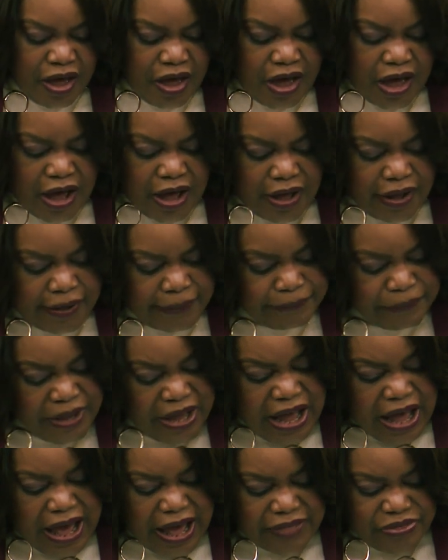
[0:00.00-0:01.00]

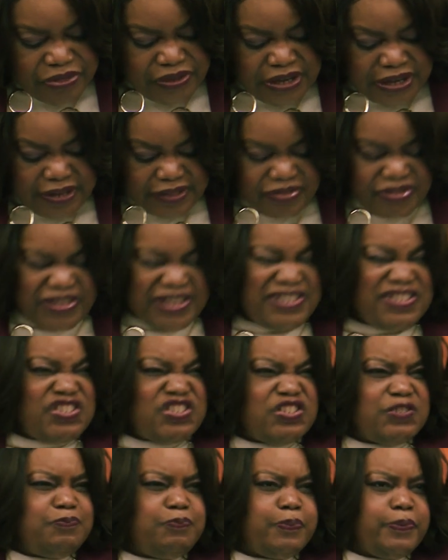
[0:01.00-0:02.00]
I think
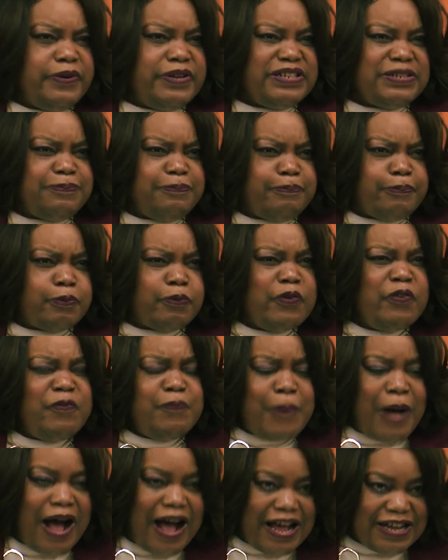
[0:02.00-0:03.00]
this is proof
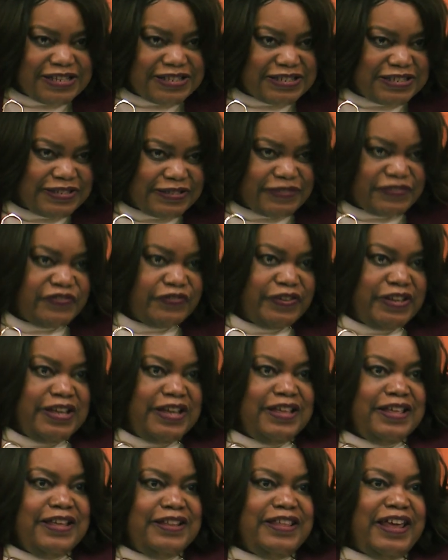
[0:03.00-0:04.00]
positive
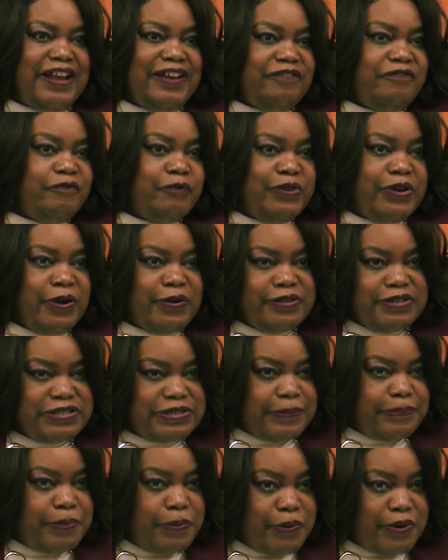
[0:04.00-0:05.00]
that if we only
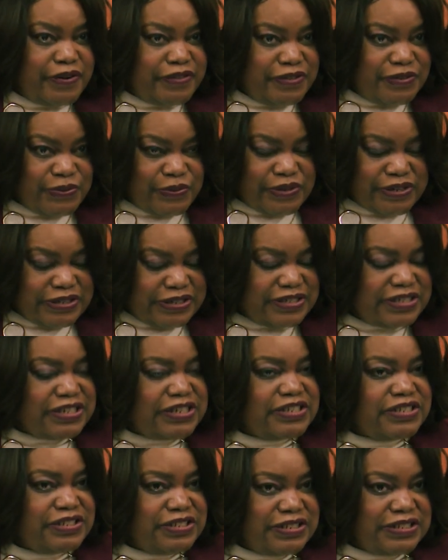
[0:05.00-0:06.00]
support these
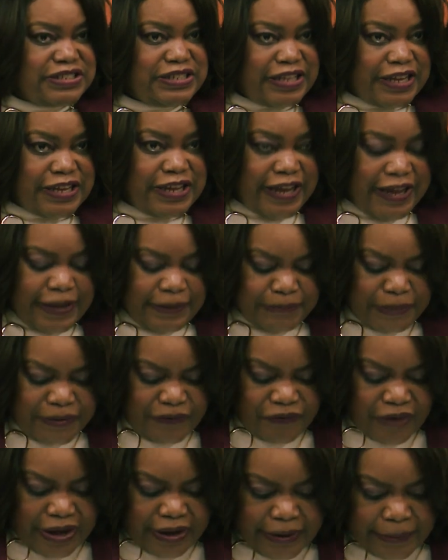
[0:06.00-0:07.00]
organizations, they can be
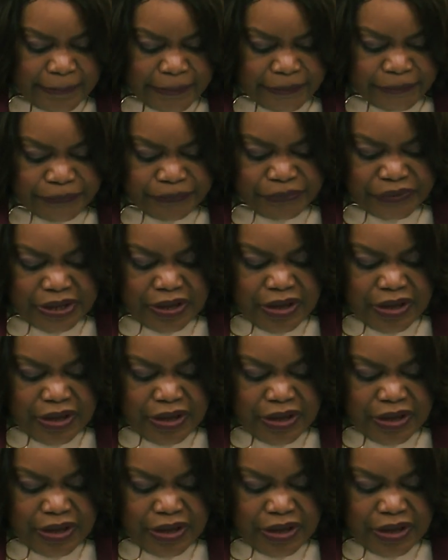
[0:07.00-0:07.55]
viable.